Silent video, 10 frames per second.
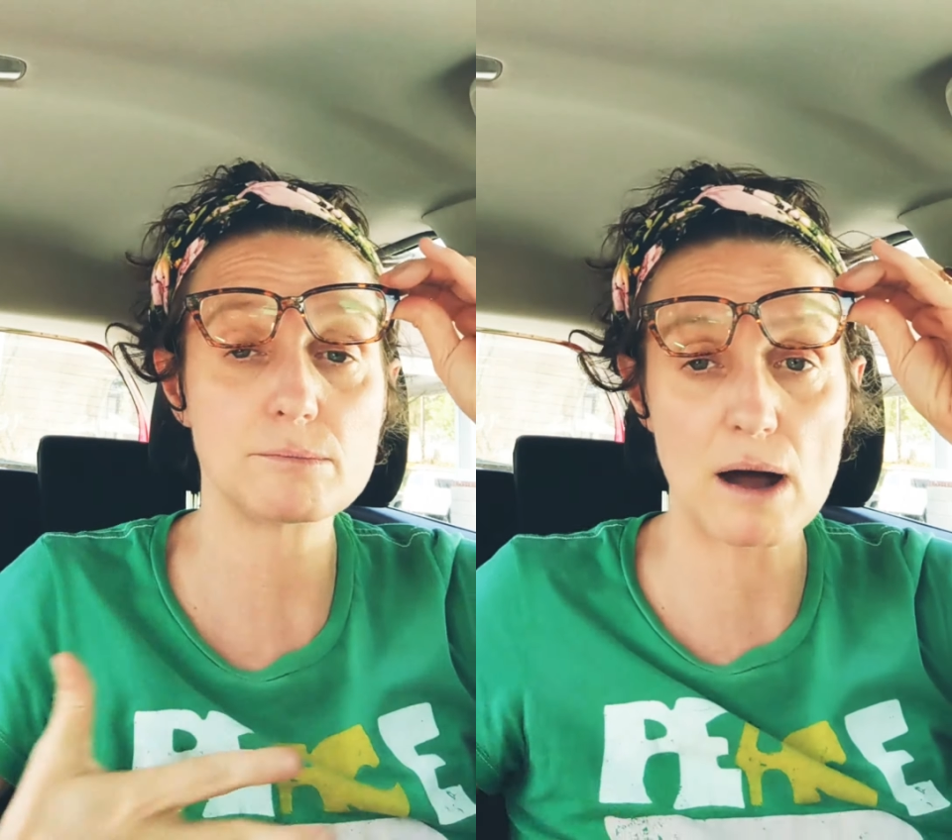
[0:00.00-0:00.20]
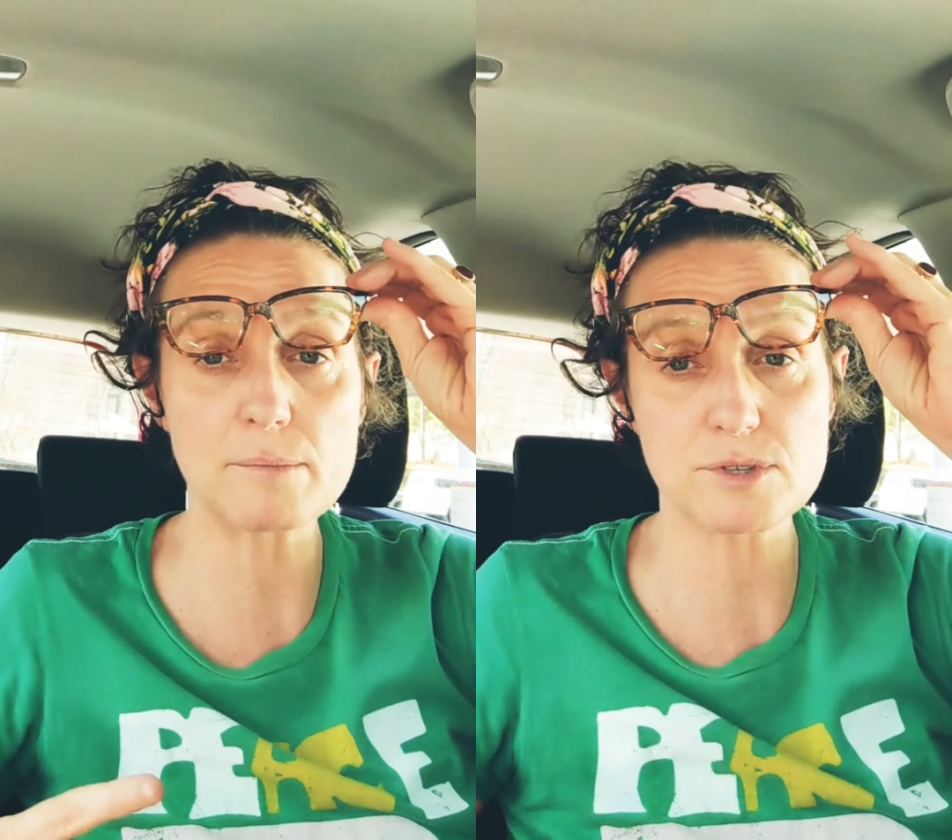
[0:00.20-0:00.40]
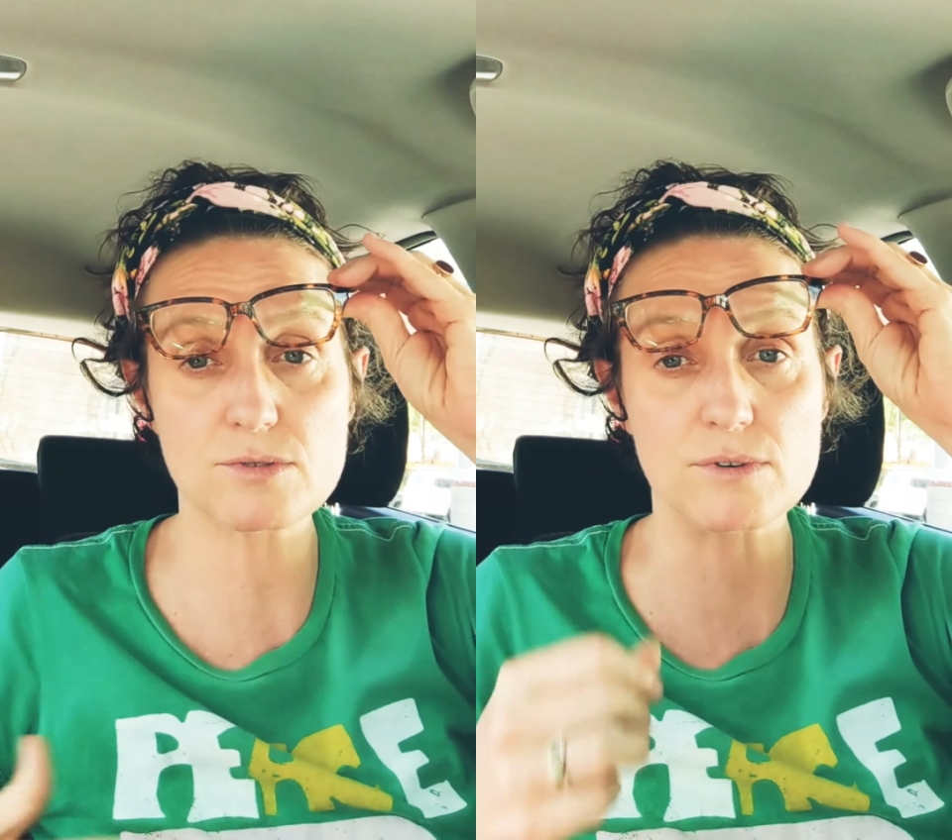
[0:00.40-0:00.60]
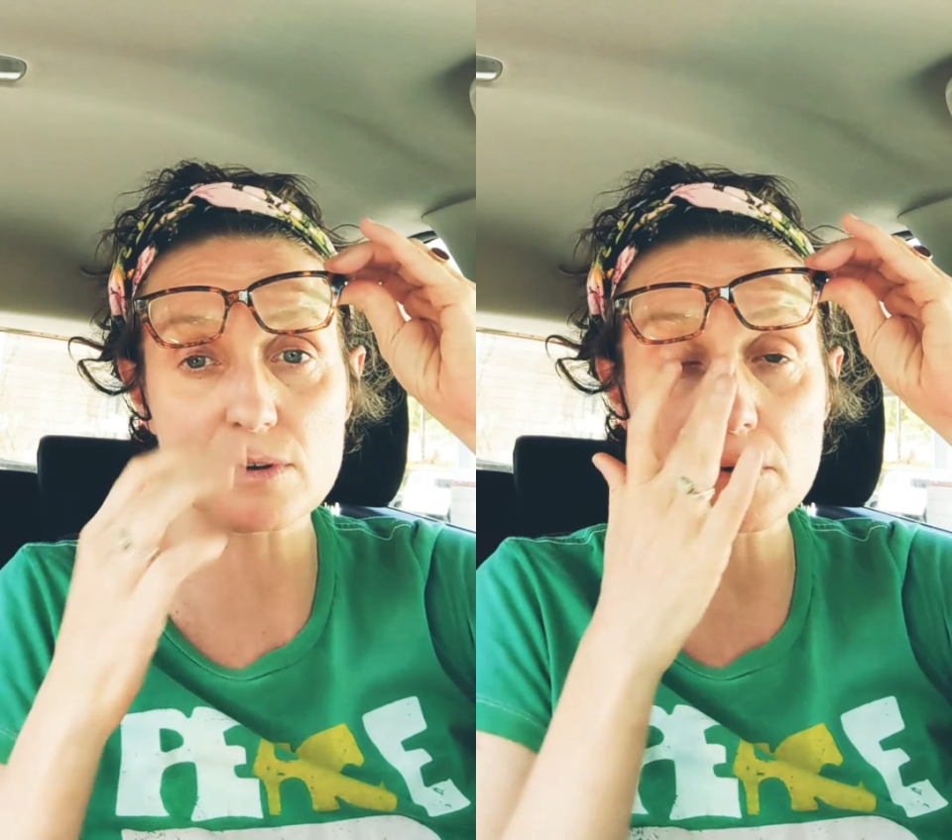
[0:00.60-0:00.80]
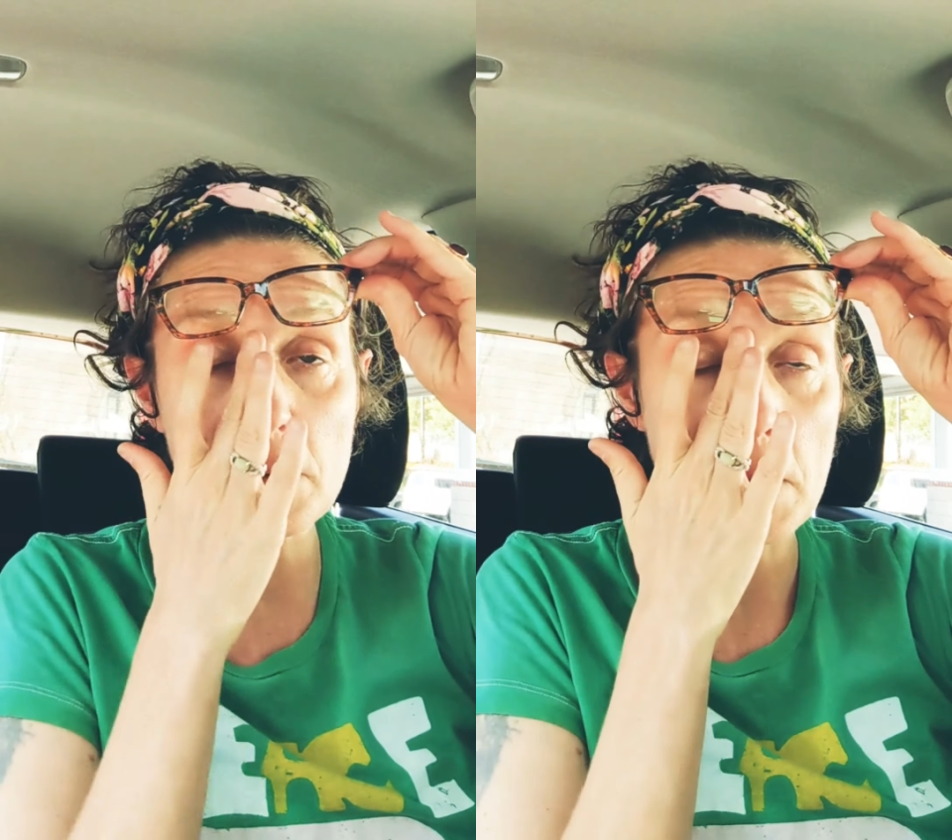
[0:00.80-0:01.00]
pops
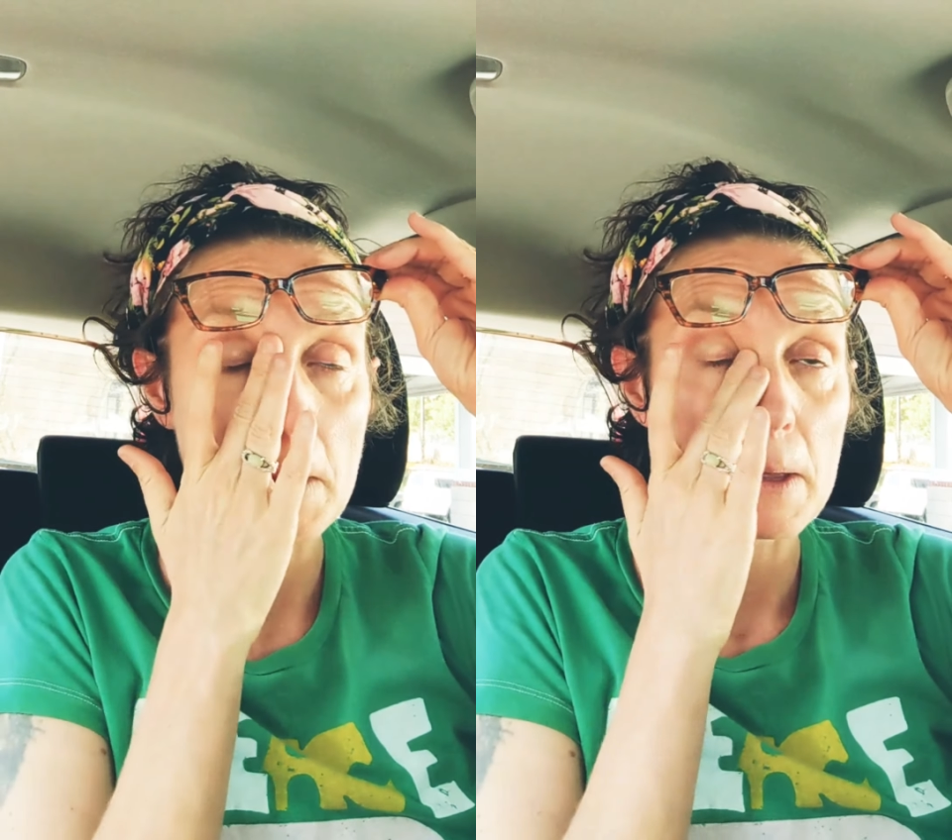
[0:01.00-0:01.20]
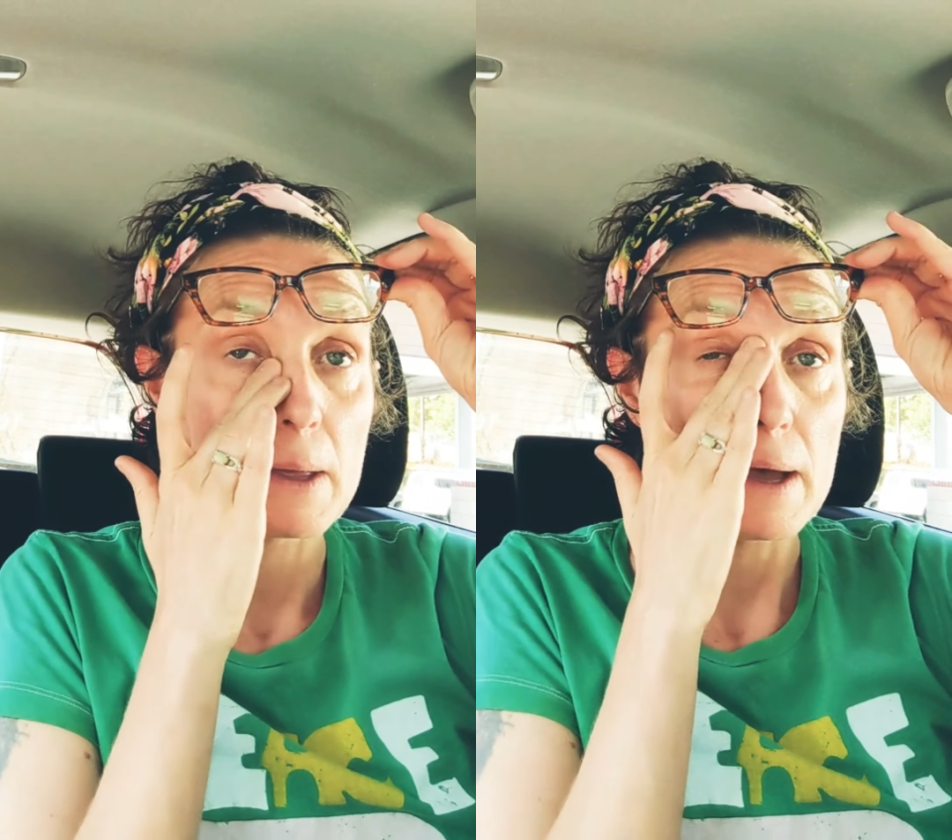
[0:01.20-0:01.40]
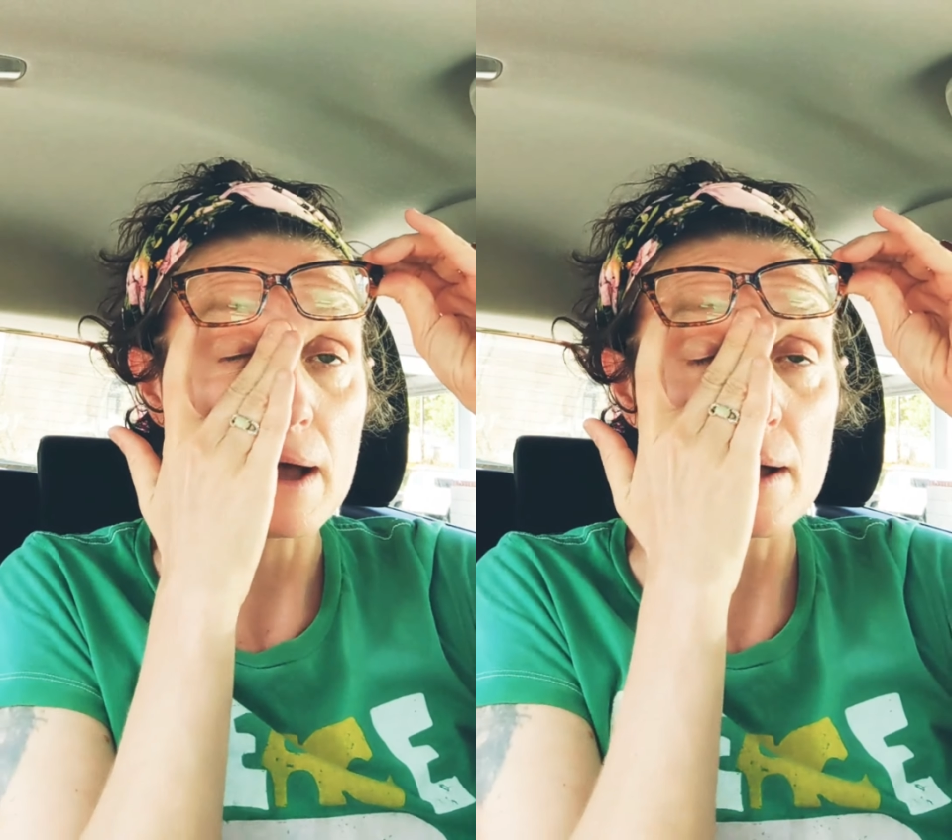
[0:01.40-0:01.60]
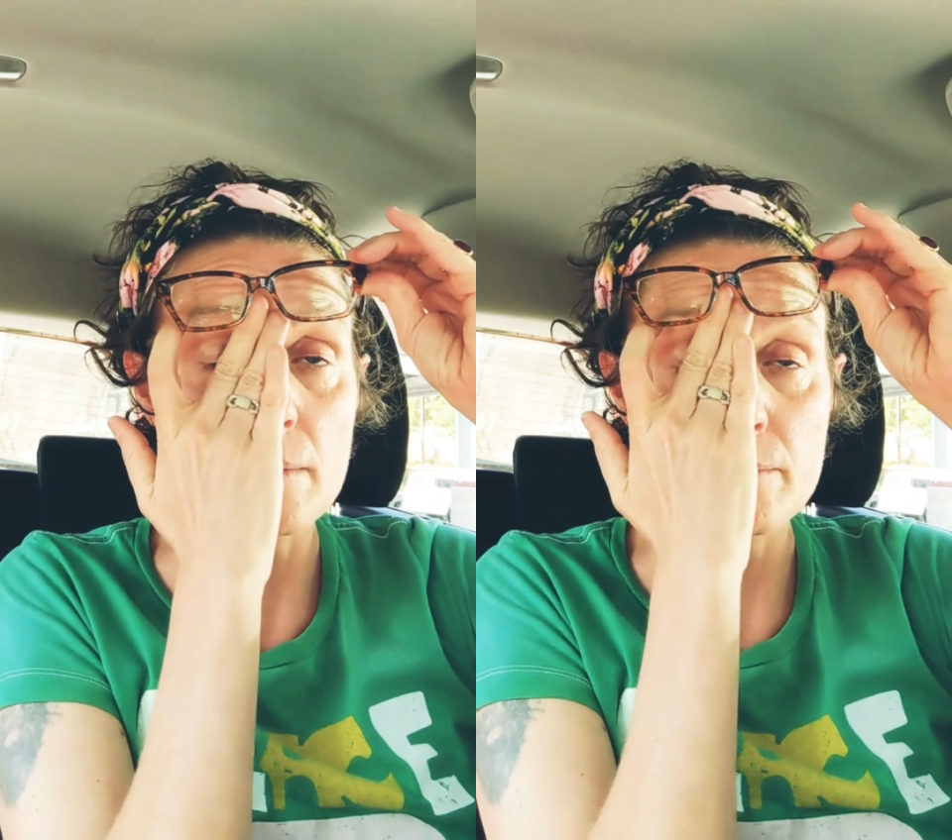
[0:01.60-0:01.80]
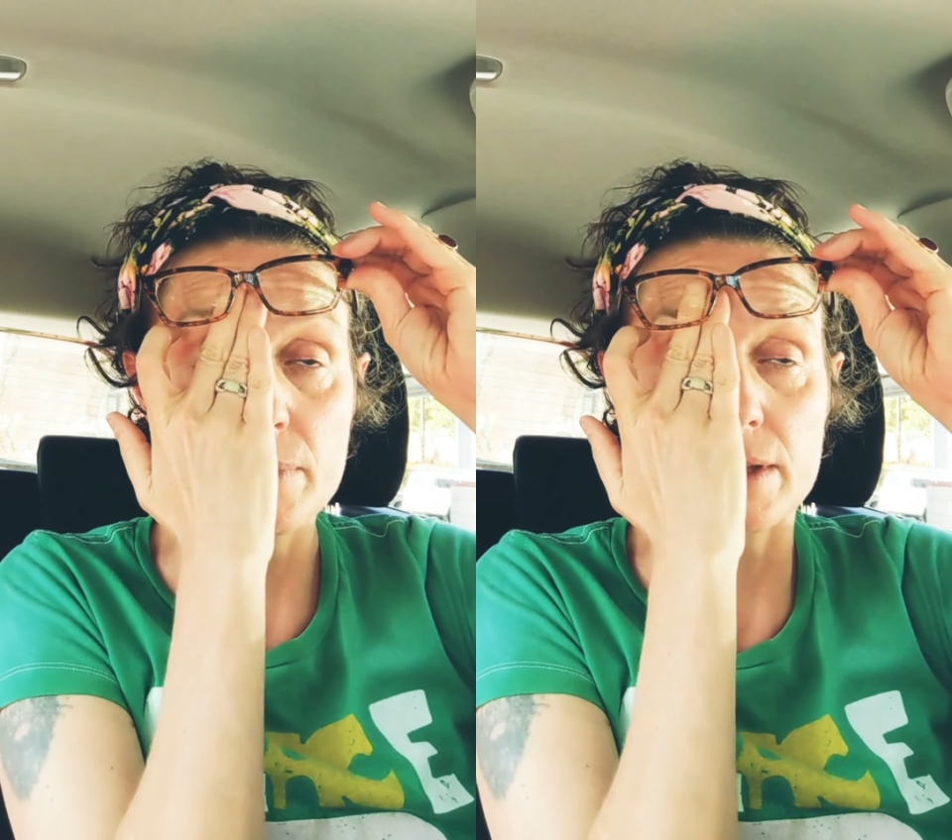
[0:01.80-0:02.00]
through.
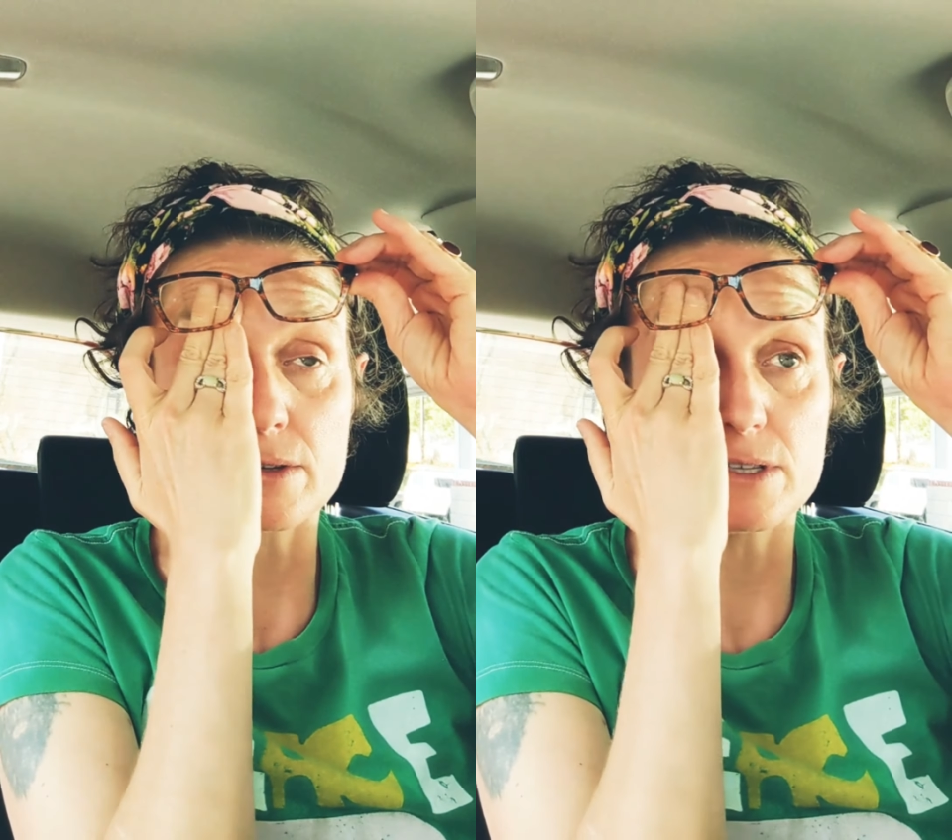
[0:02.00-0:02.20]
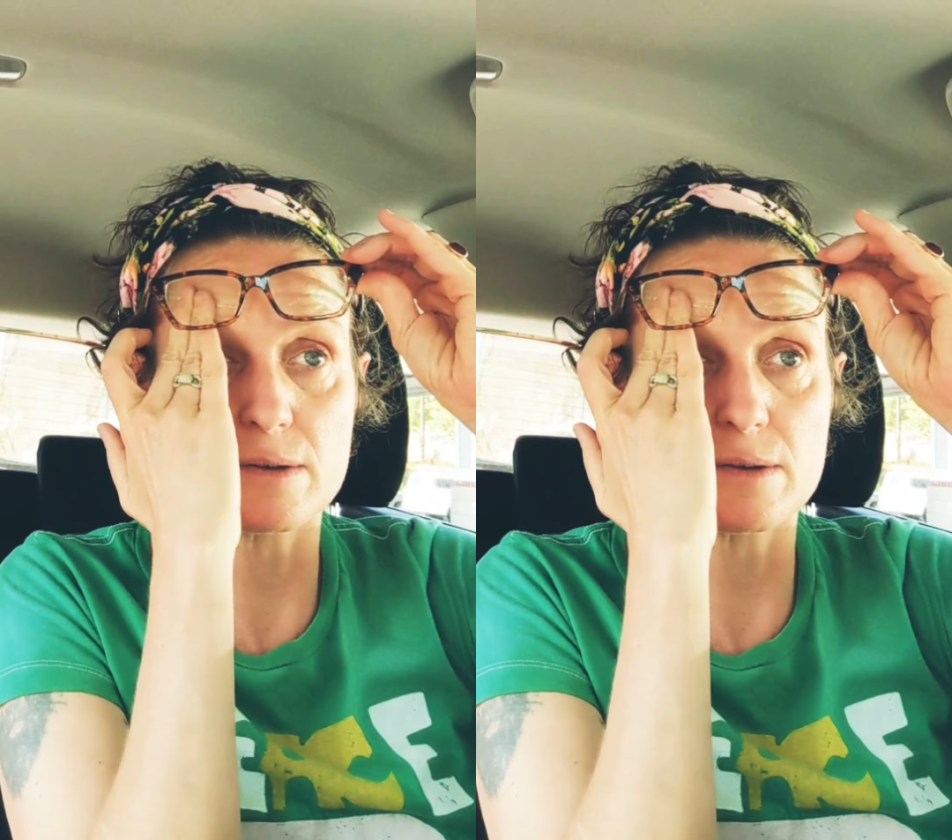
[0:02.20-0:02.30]
There's